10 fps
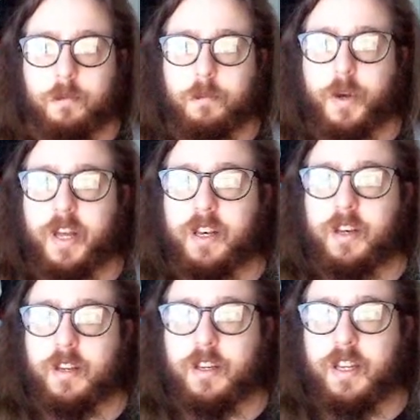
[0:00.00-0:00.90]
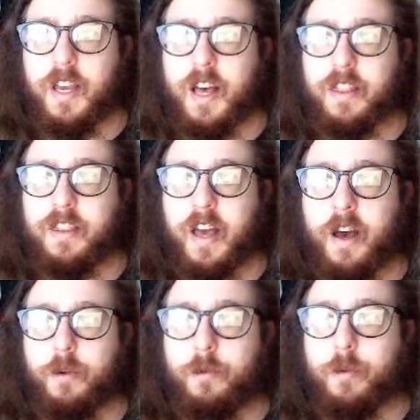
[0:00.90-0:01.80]
But yeah,
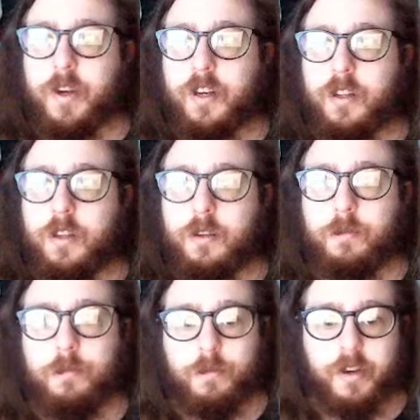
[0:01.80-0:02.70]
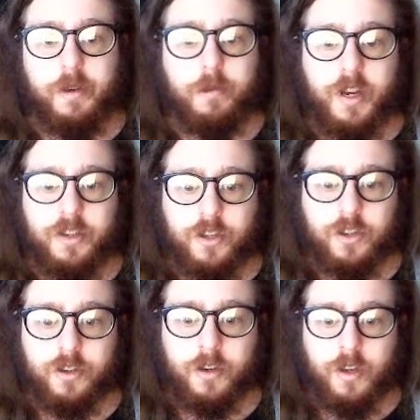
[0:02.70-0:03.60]
that will pretty much